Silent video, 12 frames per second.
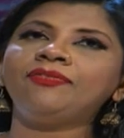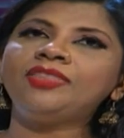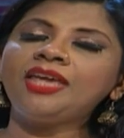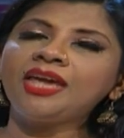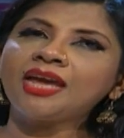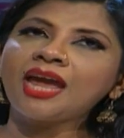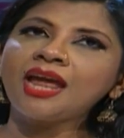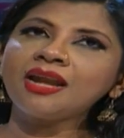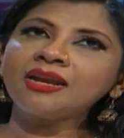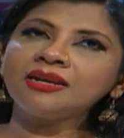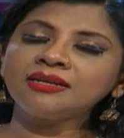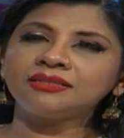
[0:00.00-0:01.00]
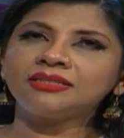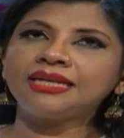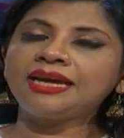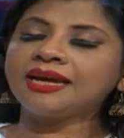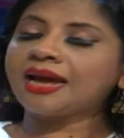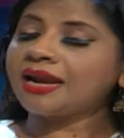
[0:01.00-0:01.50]
They can
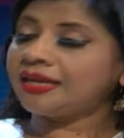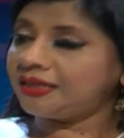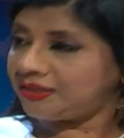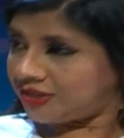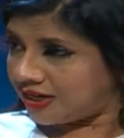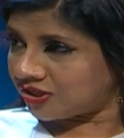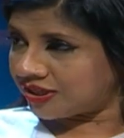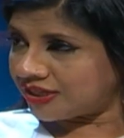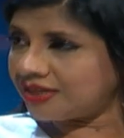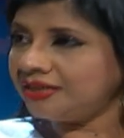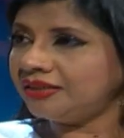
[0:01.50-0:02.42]
take an injunction